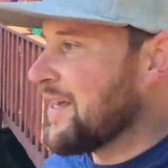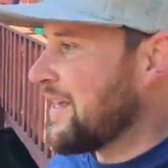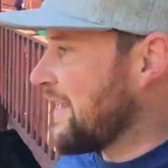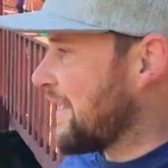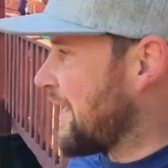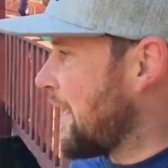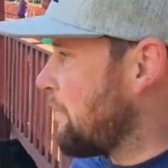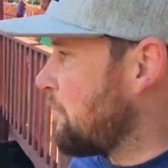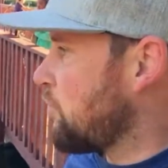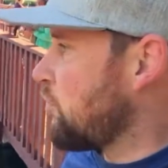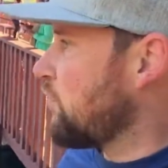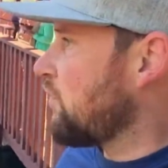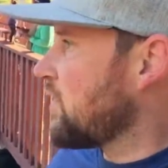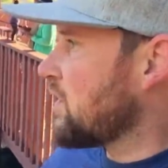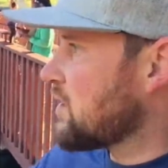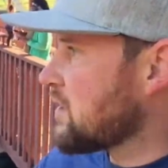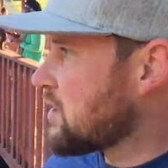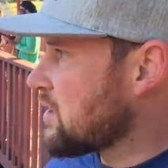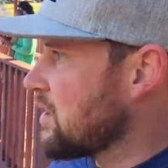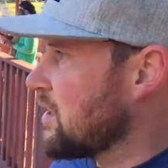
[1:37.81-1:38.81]
he kept moving
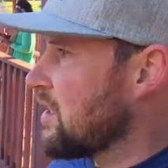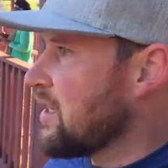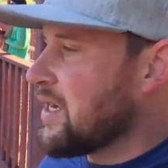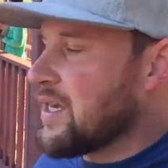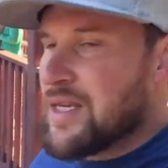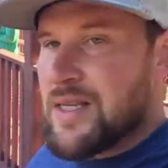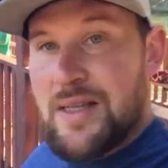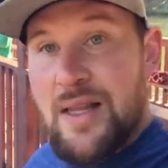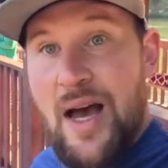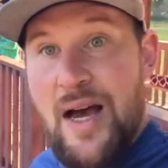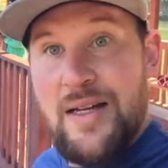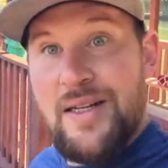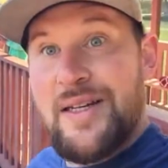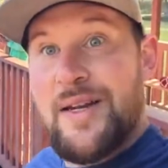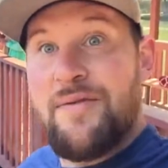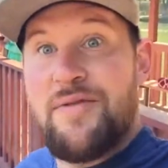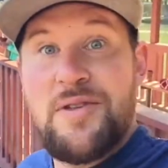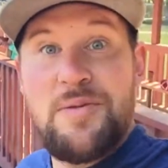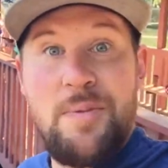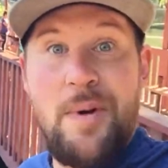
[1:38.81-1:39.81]
his line to
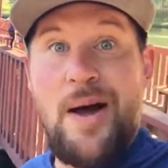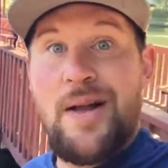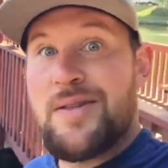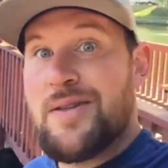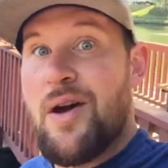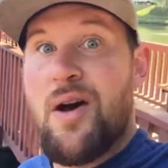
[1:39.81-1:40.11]
different spots.